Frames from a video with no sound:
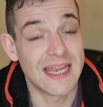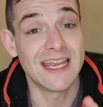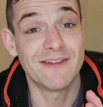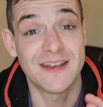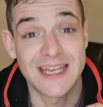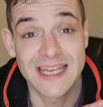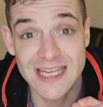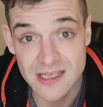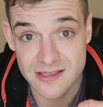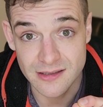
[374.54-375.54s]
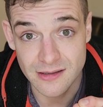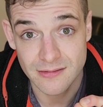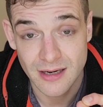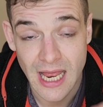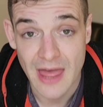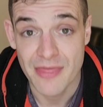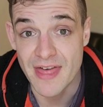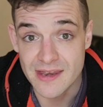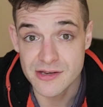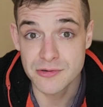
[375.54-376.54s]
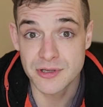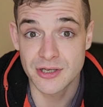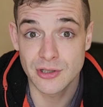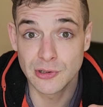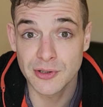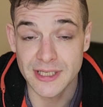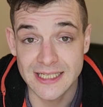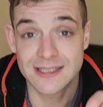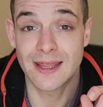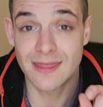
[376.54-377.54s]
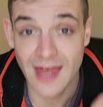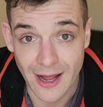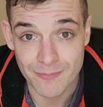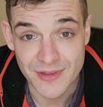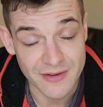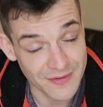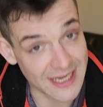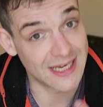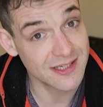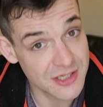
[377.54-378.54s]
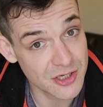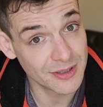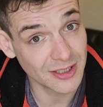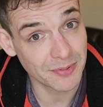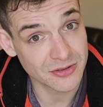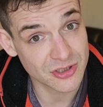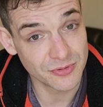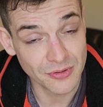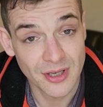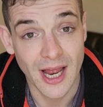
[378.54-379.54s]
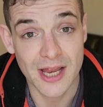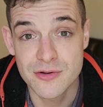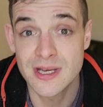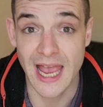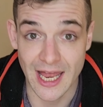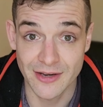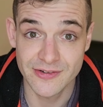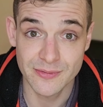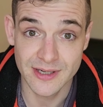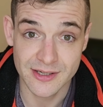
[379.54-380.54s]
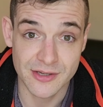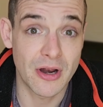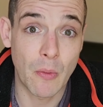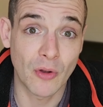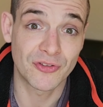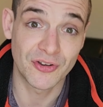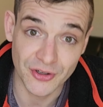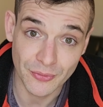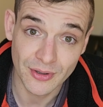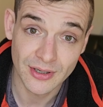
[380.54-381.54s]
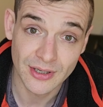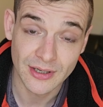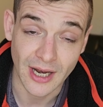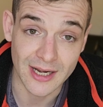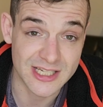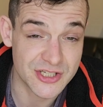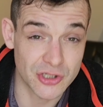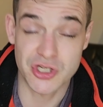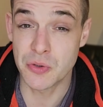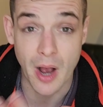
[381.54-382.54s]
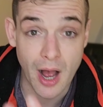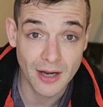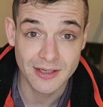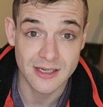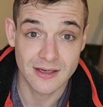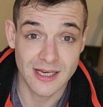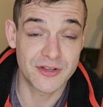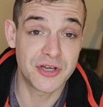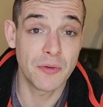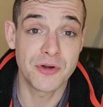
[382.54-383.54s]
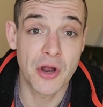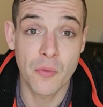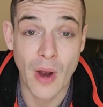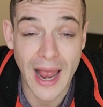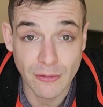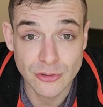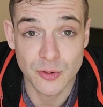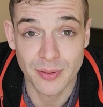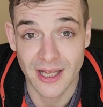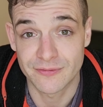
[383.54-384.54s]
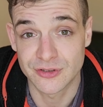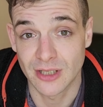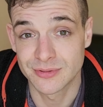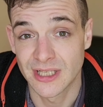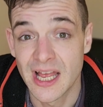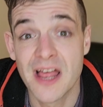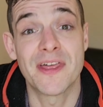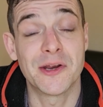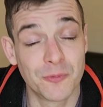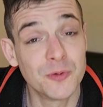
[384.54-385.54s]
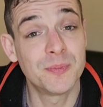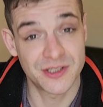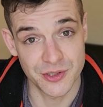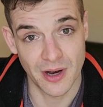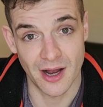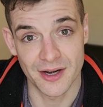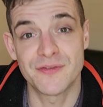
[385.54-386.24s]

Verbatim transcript: If it isn't, then you can look into that. If it is humanly possible and you can do it, you know what to do, and it's not too hard. If you don't know how to apply for jobs, then it would be too hard.